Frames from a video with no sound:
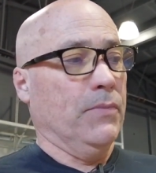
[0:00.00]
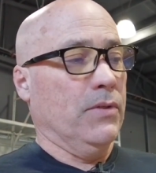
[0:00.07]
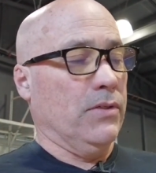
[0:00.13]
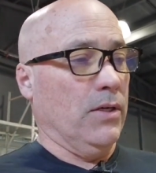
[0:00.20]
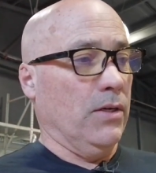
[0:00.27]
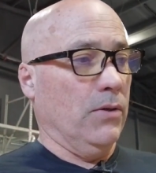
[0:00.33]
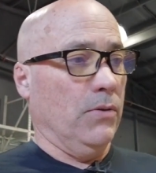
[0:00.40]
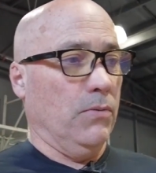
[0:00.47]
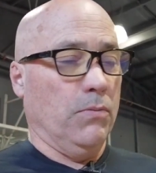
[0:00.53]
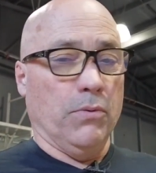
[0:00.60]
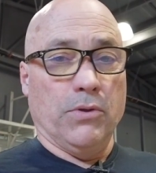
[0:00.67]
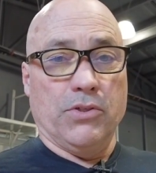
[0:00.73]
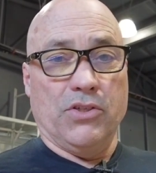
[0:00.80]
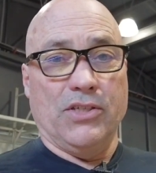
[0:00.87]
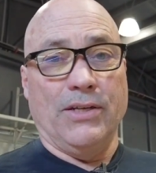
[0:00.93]
So
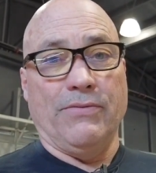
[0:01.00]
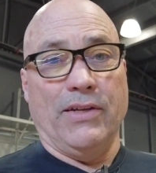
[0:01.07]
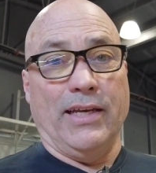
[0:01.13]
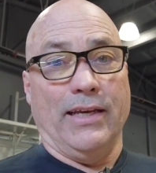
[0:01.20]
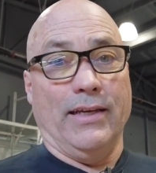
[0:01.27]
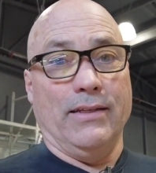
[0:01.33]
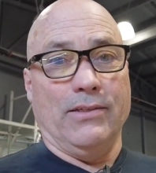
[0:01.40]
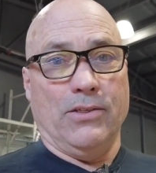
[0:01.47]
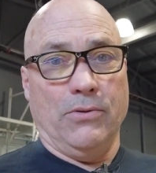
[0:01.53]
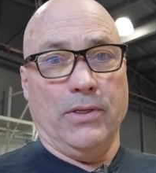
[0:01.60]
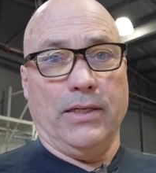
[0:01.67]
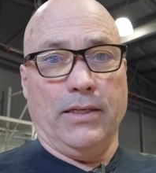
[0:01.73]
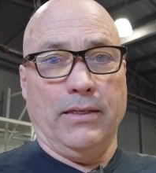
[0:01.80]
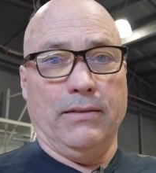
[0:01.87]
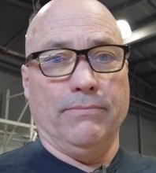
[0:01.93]
we're stiffening it so
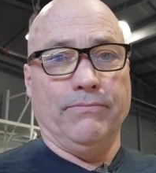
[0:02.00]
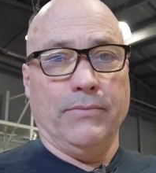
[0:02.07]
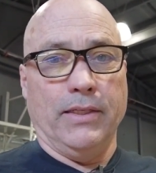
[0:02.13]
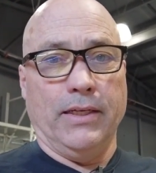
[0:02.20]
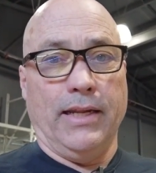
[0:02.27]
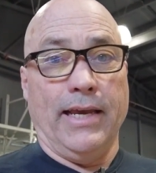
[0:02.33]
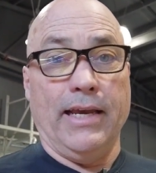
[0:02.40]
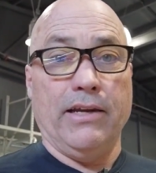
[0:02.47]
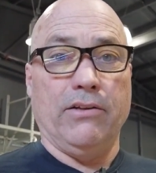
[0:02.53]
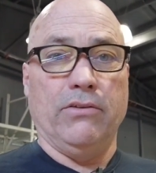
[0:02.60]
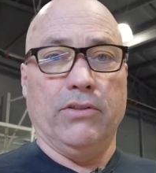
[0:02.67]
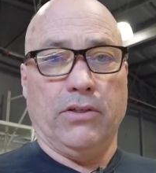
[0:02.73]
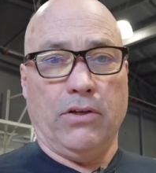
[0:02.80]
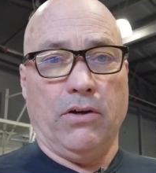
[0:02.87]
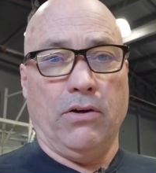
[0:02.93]
it can handle,
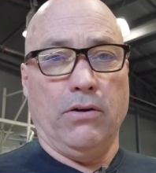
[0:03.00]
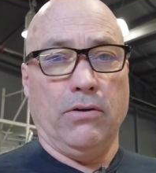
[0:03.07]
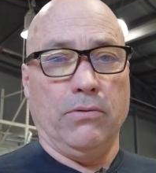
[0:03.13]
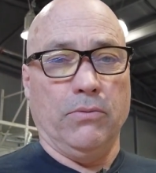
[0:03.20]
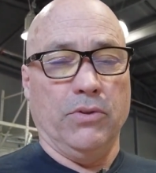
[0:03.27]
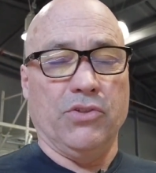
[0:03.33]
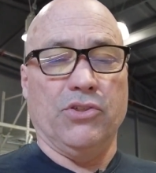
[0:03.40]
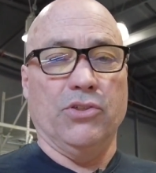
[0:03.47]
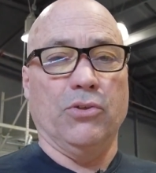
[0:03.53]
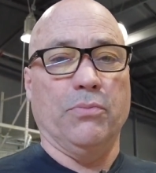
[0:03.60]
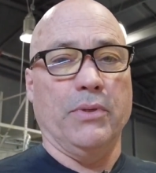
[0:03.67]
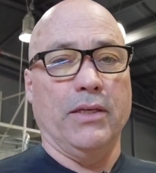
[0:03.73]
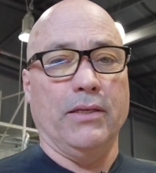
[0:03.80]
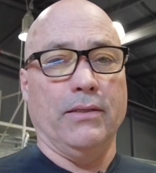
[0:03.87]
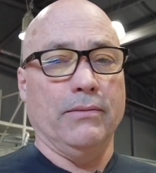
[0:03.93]
and the car will still
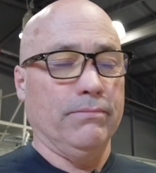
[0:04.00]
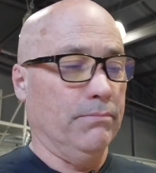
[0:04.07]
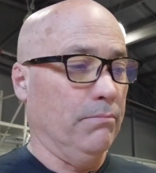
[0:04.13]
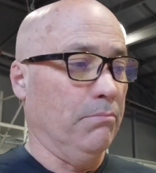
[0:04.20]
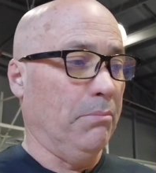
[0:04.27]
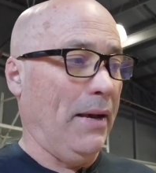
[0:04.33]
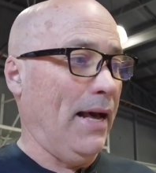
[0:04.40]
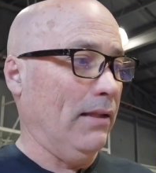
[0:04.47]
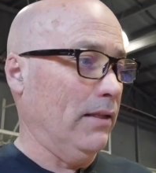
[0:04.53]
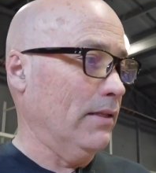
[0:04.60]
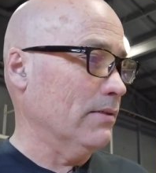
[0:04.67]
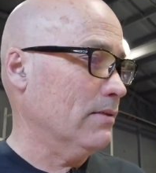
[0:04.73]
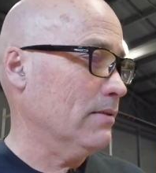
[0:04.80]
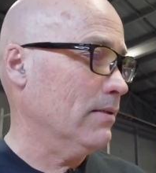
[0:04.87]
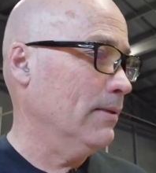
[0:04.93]
be
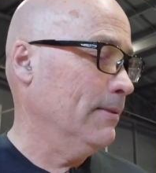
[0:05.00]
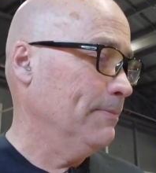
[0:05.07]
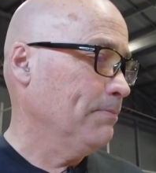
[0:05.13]
balanced.